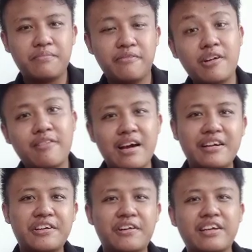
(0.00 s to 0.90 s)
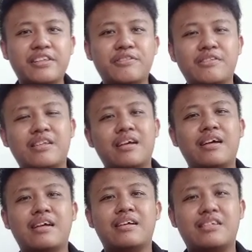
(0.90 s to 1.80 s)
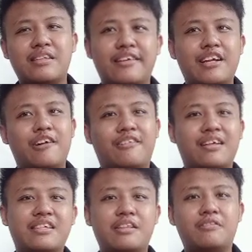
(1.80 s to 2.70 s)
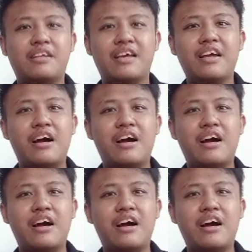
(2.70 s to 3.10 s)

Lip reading: Before we are going to start our lesson today,